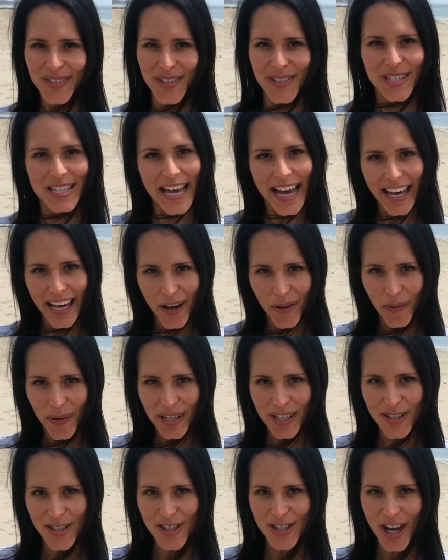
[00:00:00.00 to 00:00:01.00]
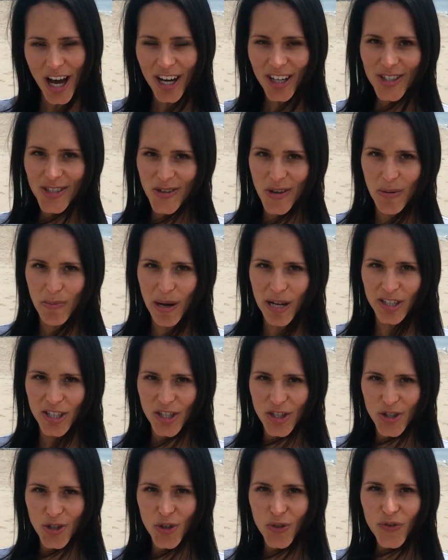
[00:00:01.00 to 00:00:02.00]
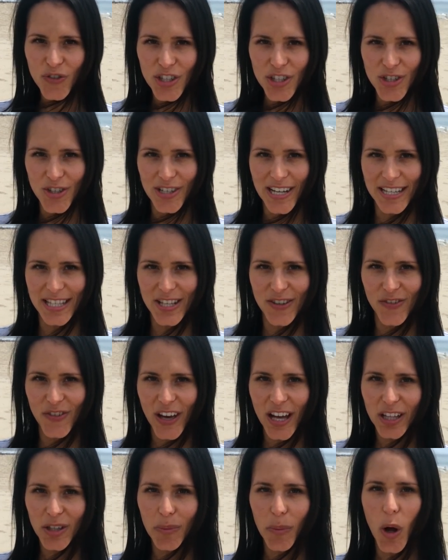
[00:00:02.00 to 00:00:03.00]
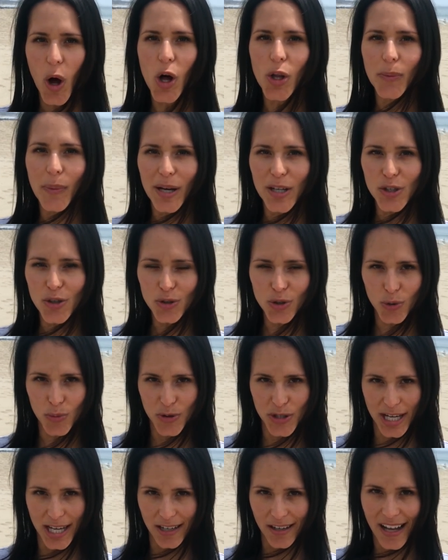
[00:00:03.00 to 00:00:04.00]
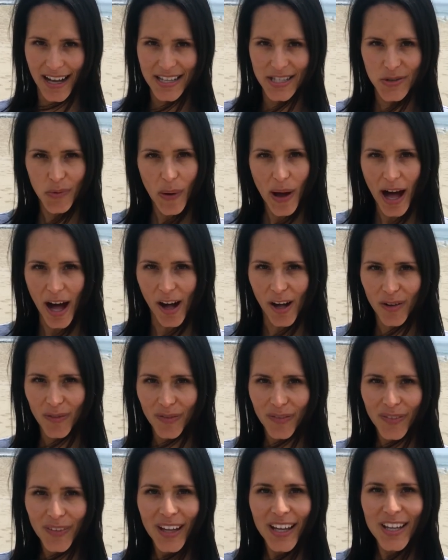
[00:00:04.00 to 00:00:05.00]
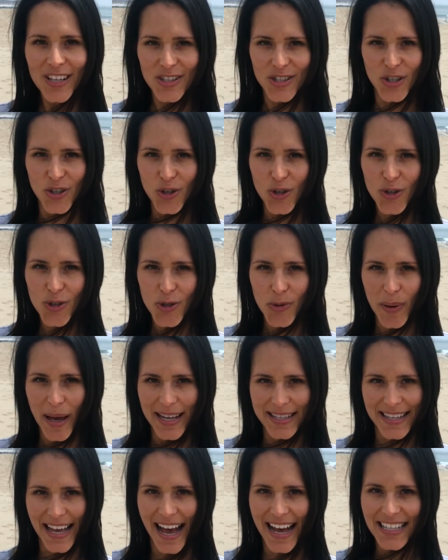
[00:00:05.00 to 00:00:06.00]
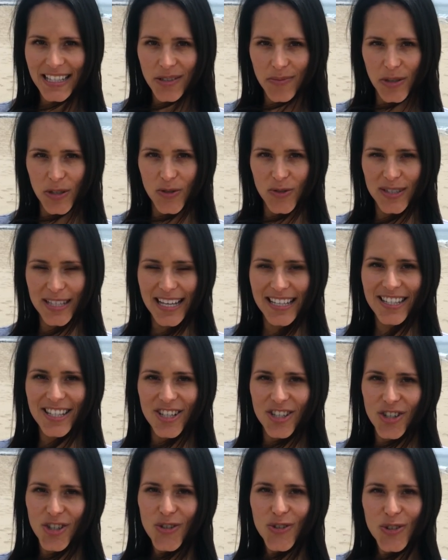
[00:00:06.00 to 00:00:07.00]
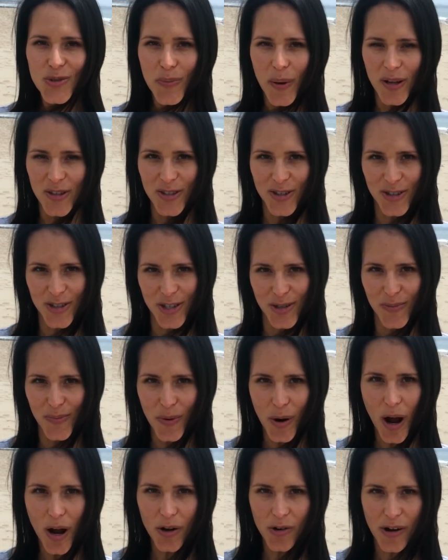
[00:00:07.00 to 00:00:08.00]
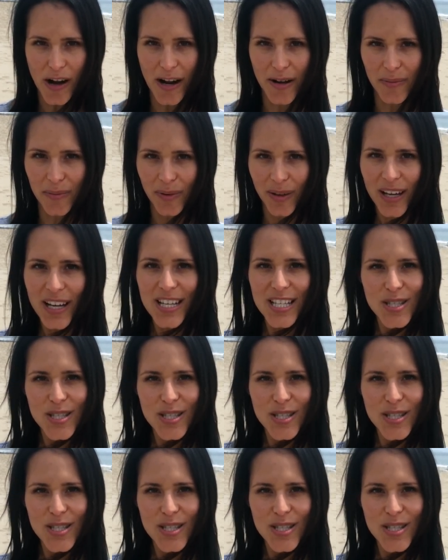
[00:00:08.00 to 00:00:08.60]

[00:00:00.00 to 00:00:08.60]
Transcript: Today I wanted to talk to you about this new feature that's available on my YouTube channel as well. So YouTube has asked me to test their new sponsorship program.